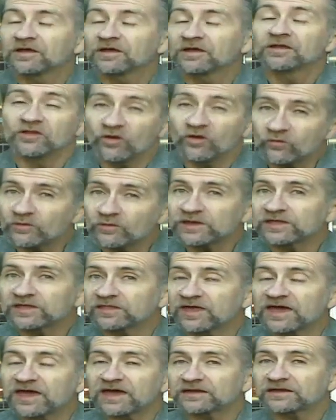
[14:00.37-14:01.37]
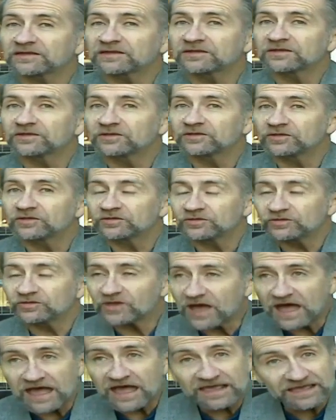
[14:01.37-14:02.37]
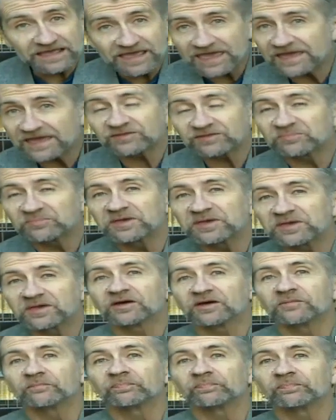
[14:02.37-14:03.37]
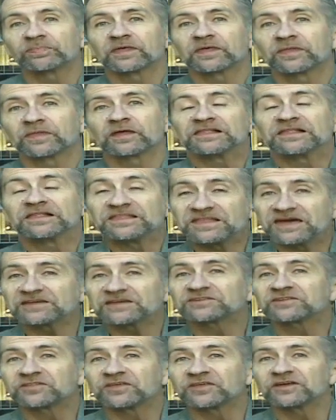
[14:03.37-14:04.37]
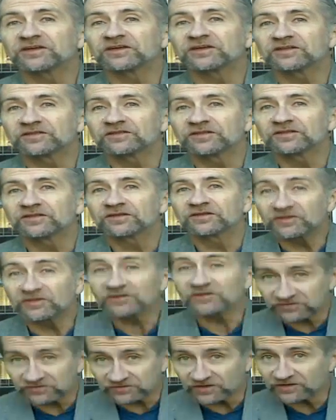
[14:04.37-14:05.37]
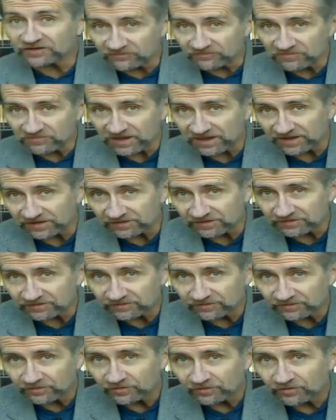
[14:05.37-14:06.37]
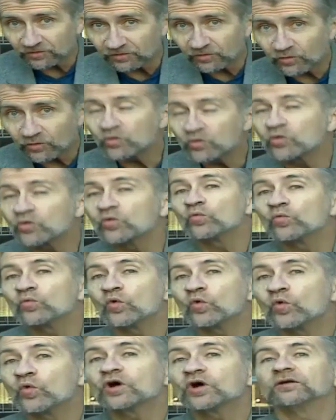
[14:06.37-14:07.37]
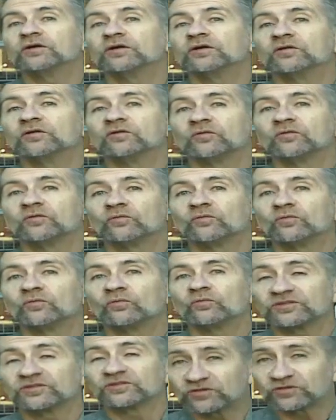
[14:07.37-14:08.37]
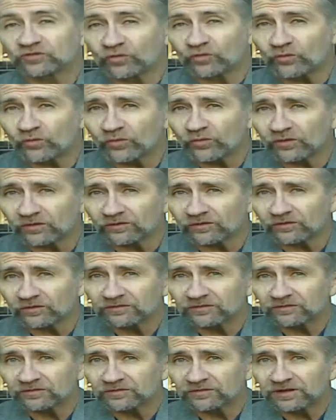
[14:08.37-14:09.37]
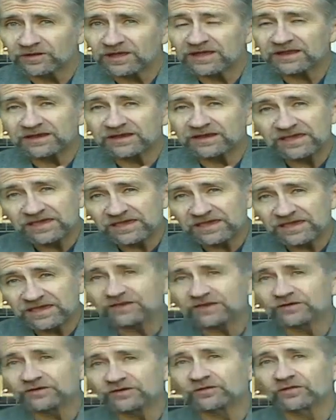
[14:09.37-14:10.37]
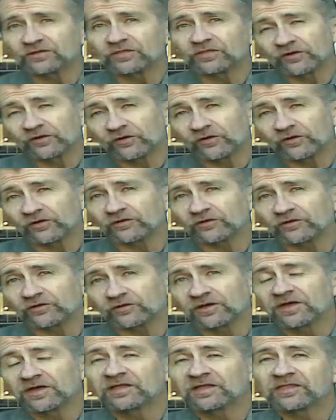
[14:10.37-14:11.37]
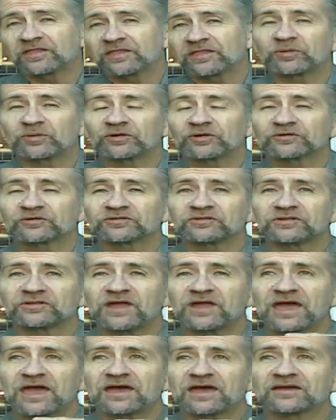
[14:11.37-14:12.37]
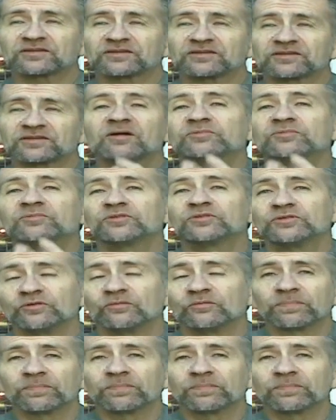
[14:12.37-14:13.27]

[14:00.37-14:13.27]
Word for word: Knowing that, I can't become less than the Son of Man who would restore and heal the hurt that a person has come to